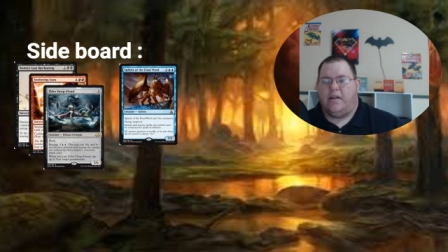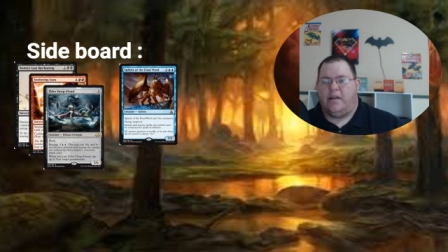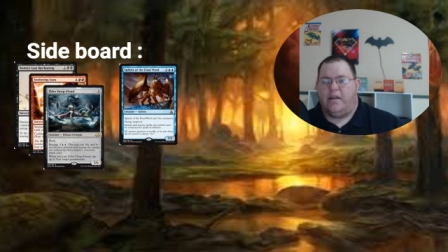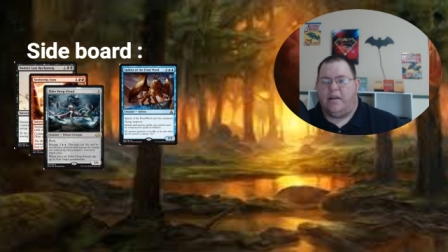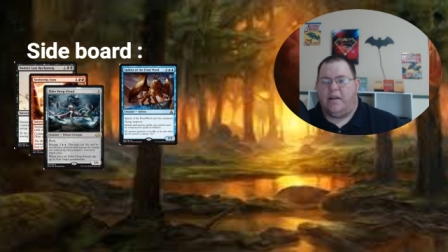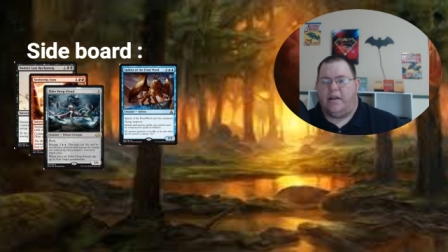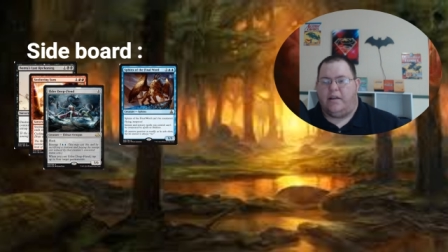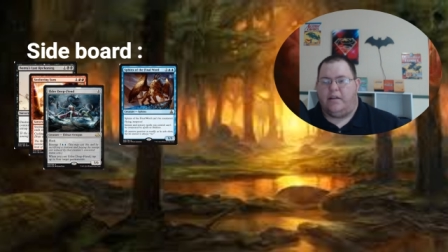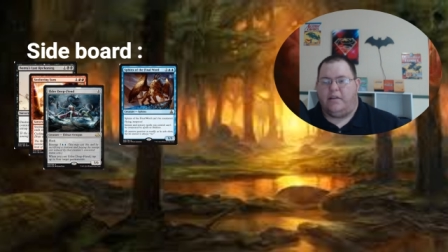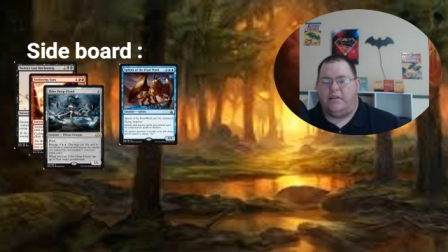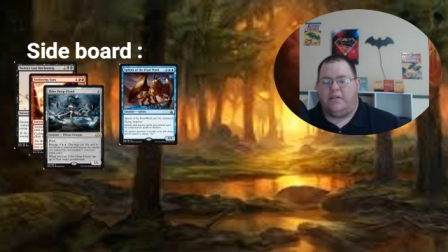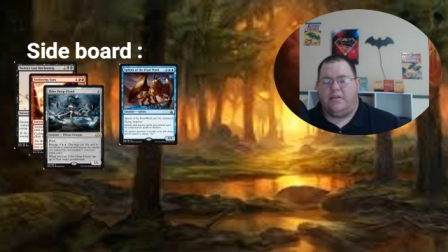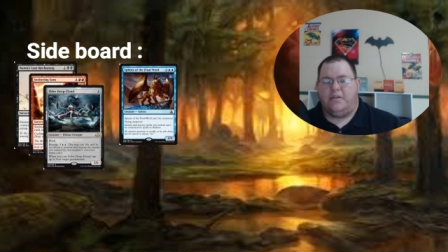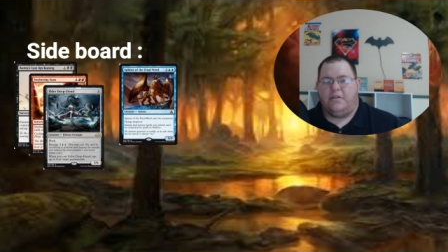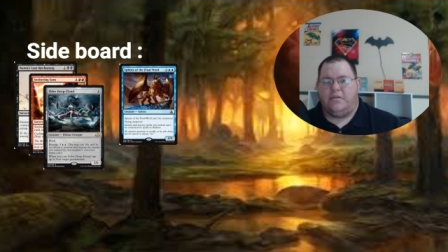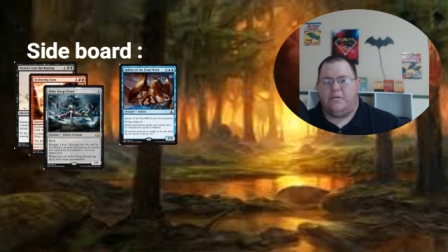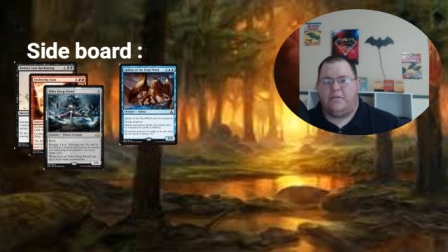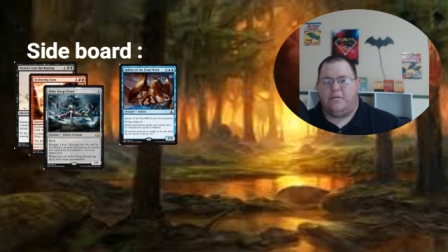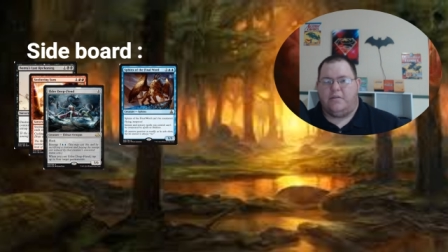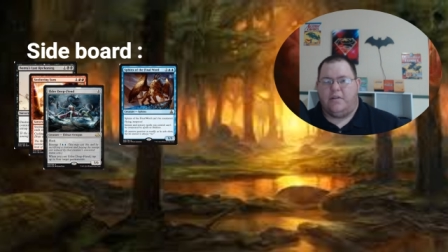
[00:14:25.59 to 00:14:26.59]
And
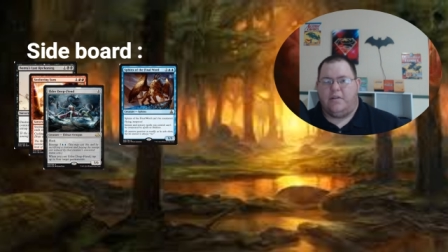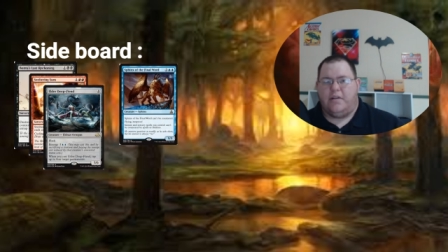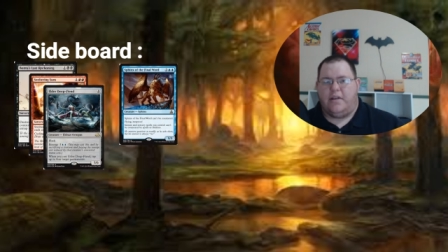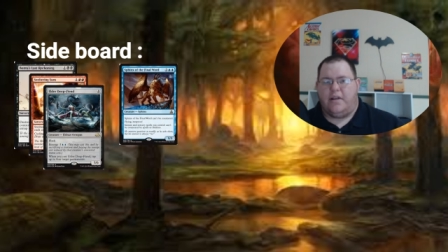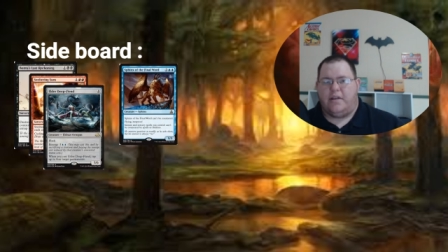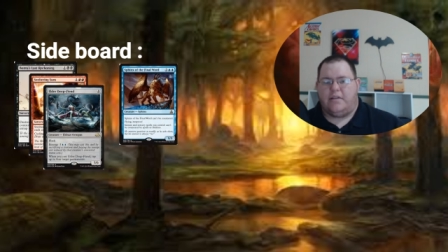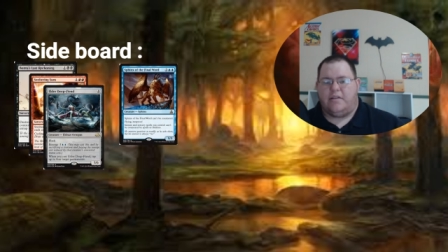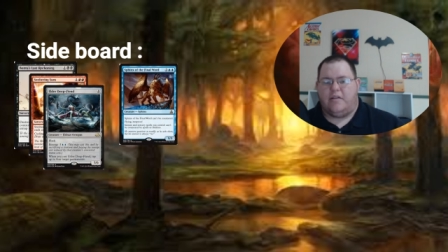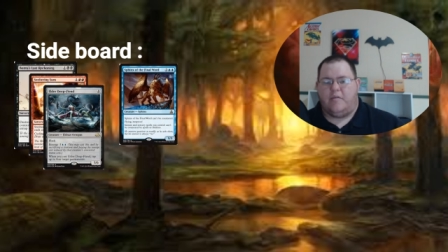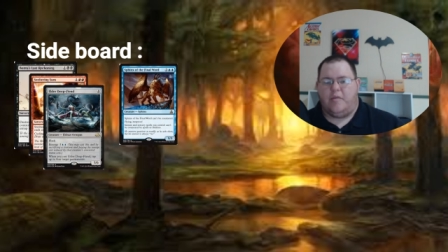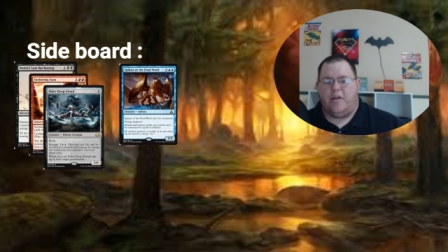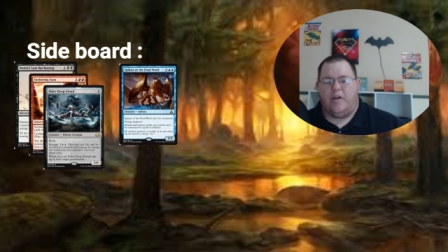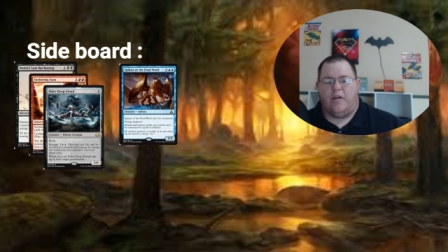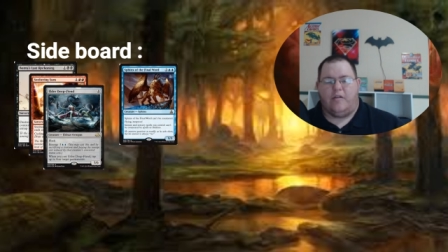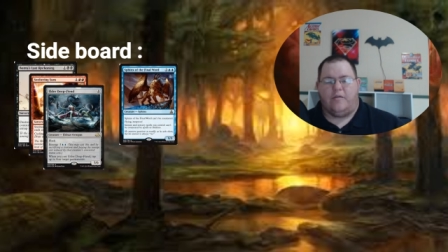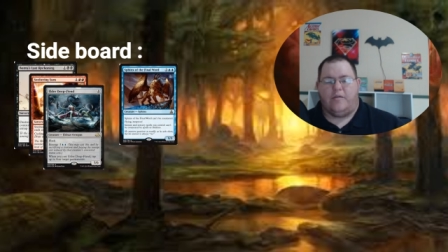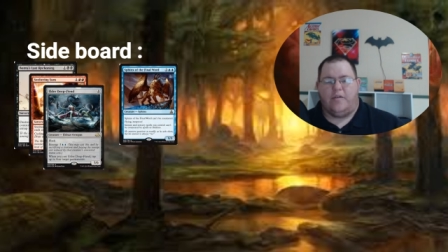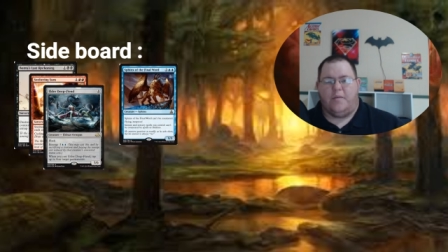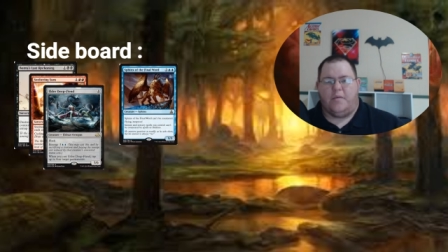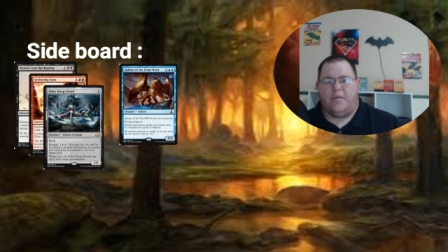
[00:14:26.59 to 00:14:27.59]
usually that's going to be hard
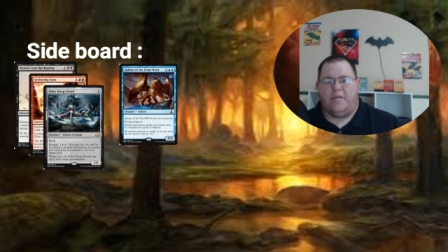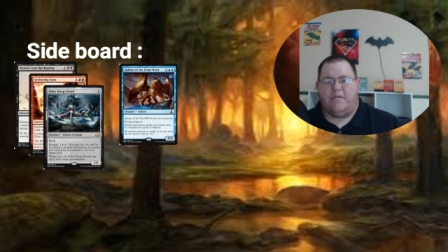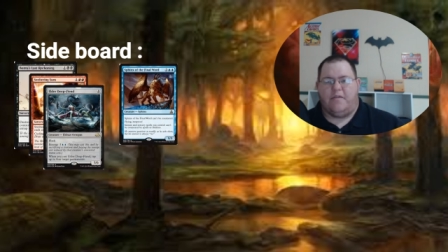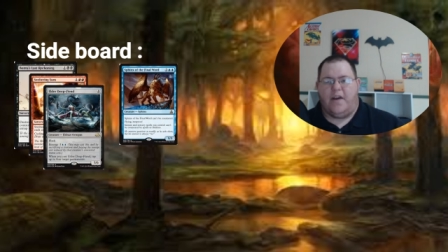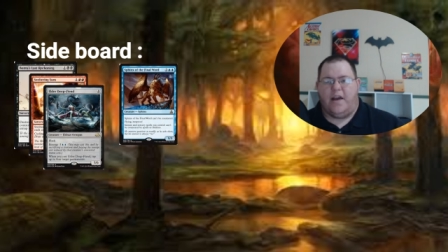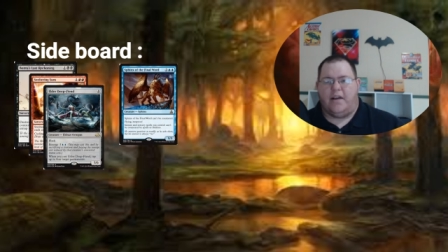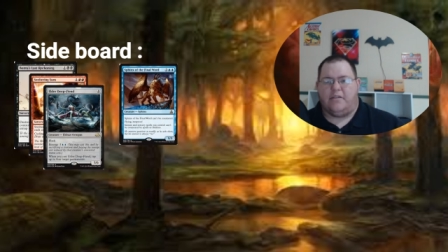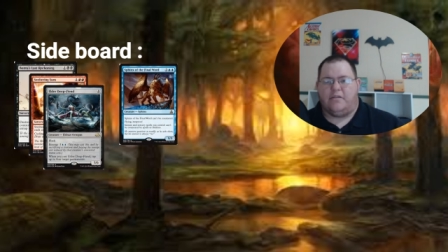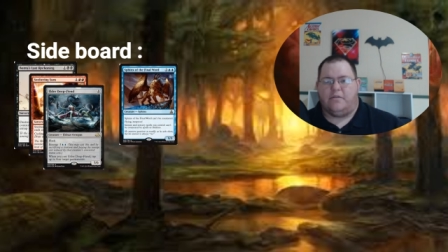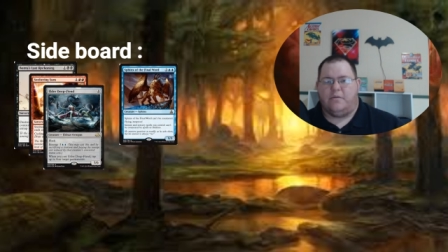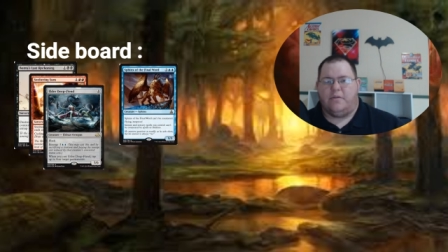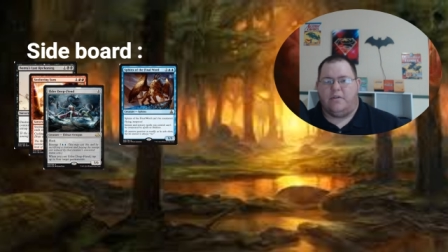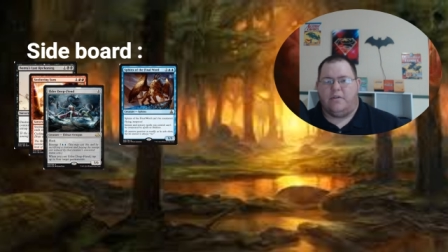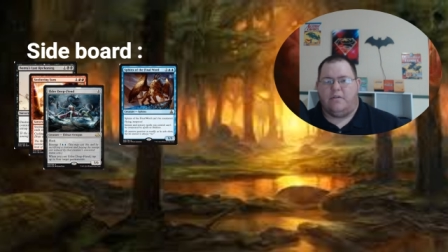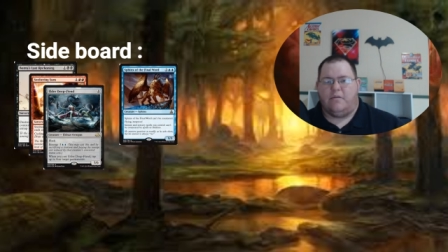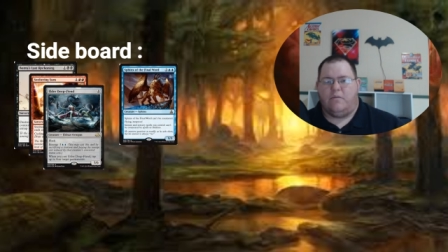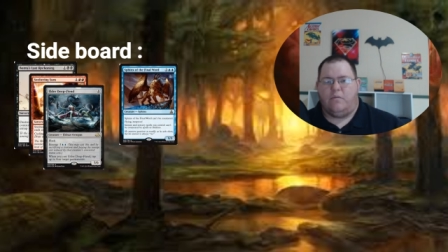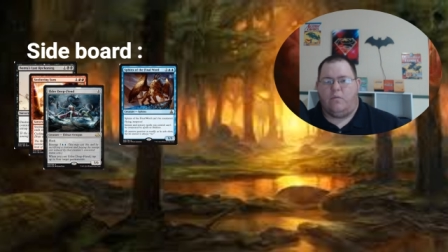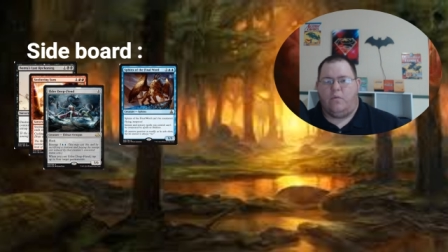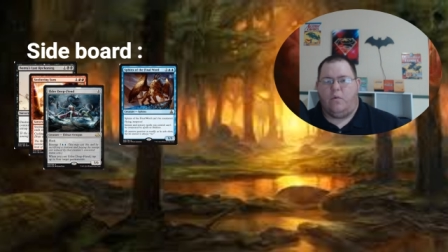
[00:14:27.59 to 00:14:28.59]
for them to find. So we're going to
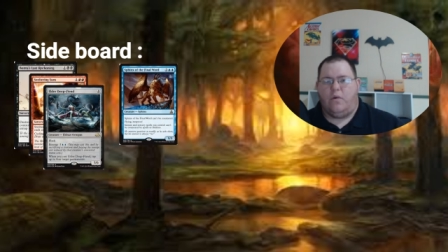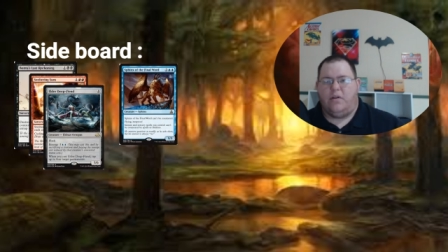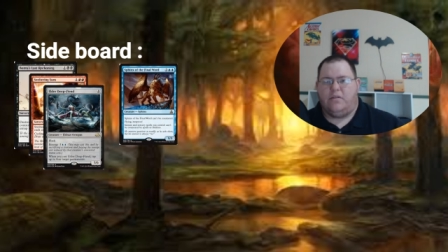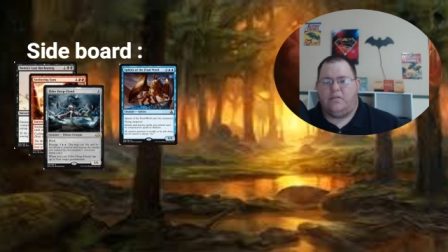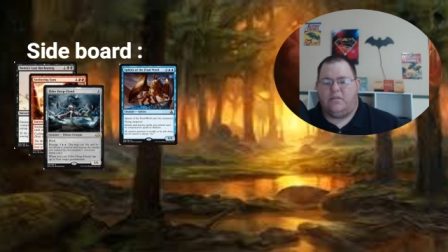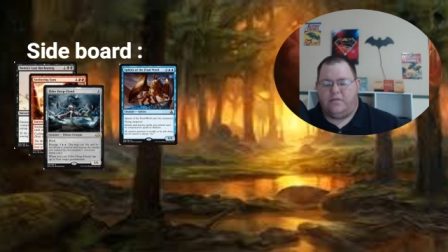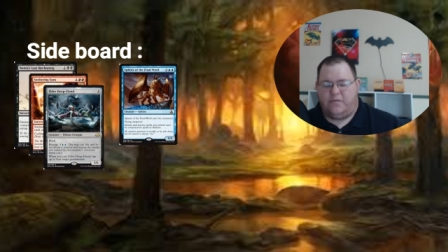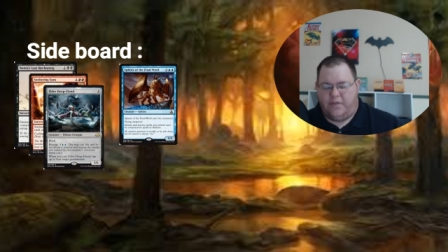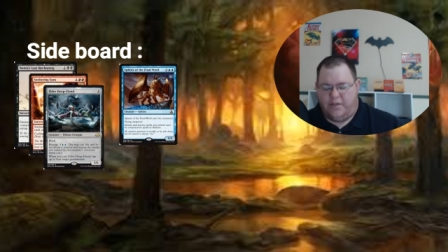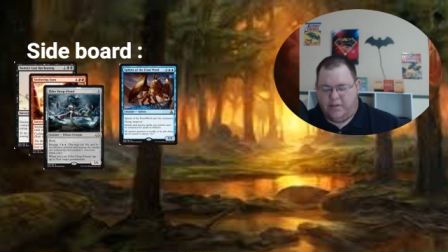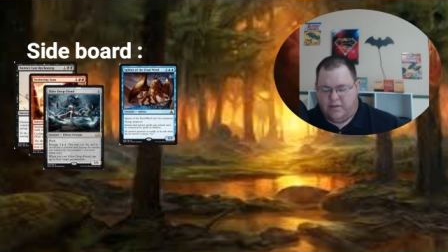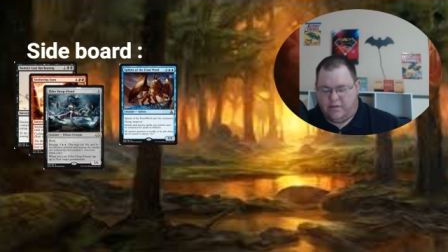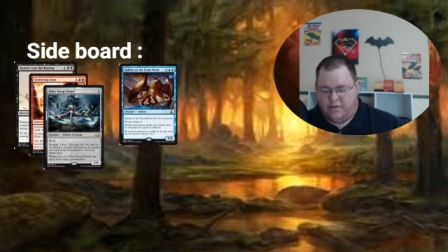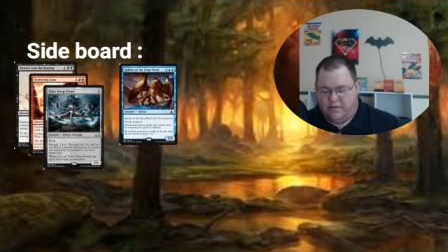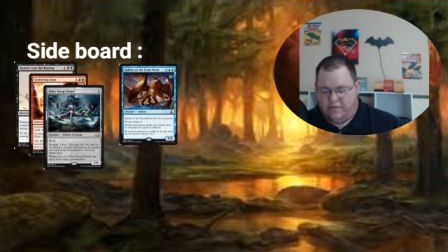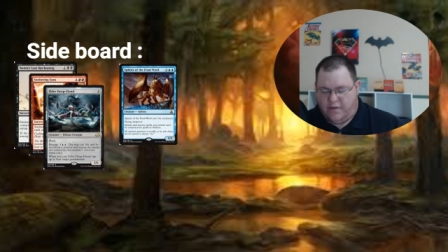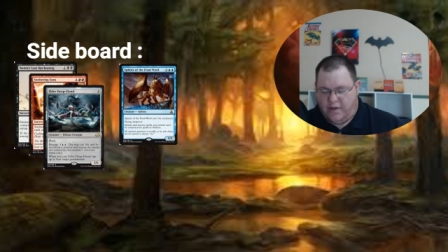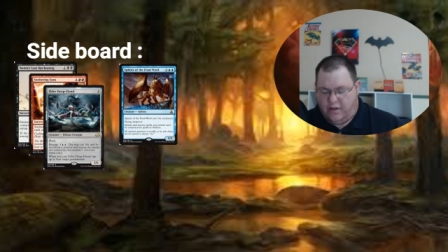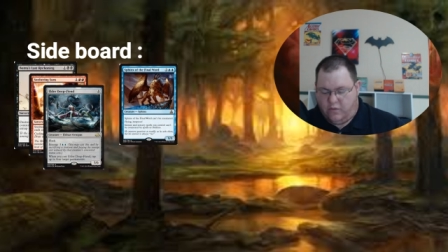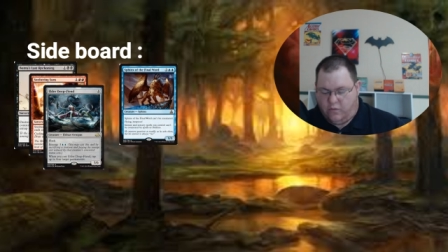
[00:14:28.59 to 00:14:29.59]
run 1 Sphinx of the
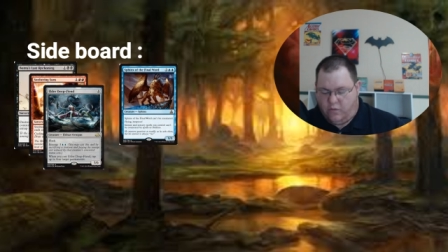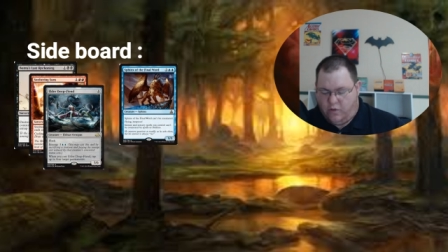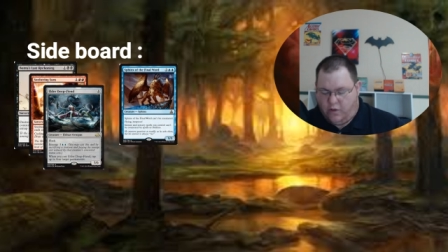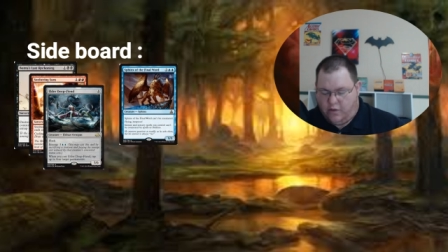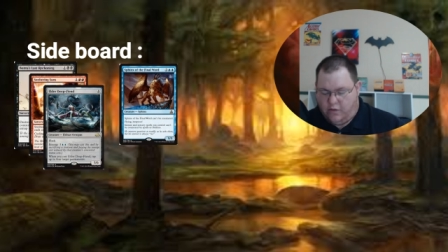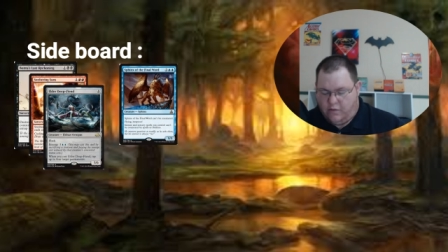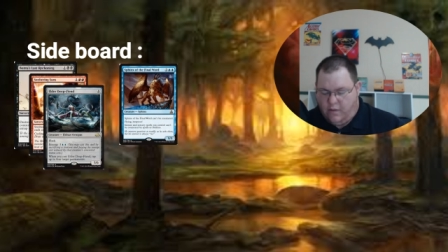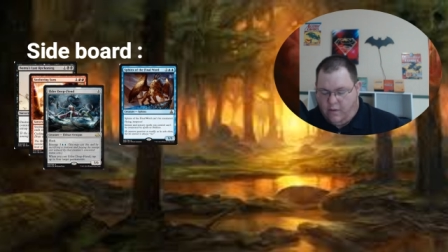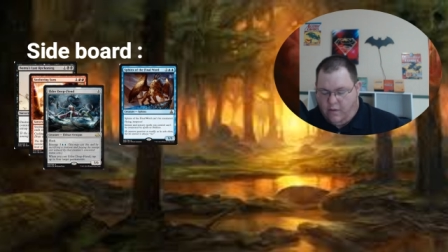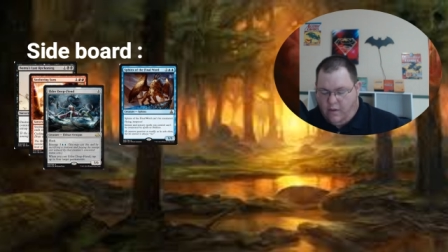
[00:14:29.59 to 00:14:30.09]
Final Word,